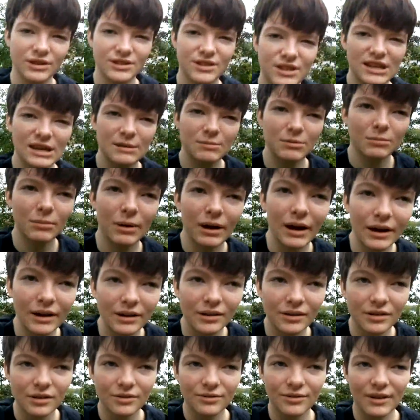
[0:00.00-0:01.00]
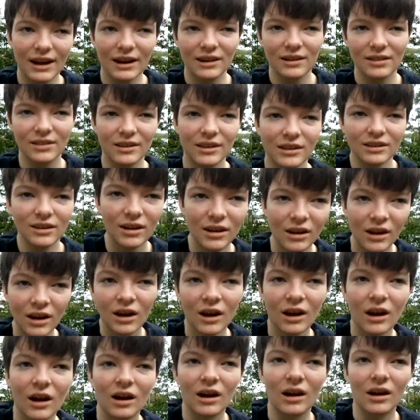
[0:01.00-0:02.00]
things to keep in mind are the fact that
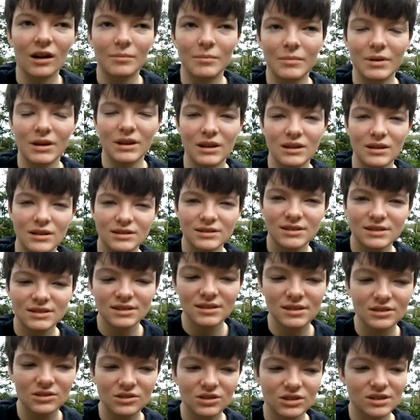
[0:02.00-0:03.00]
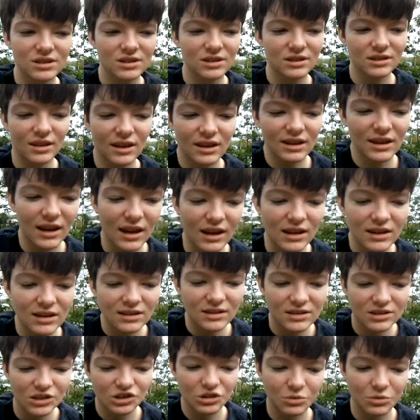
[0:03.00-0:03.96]
it is just like any